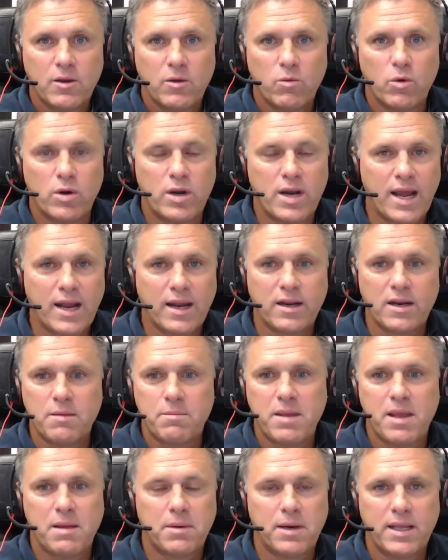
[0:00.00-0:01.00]
We're not going to
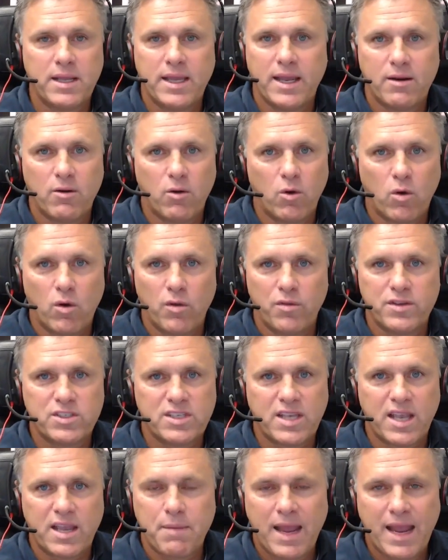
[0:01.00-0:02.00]
be able to get all the
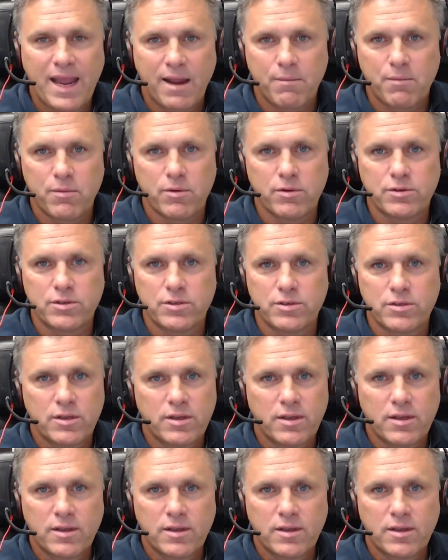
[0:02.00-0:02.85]
same hammers.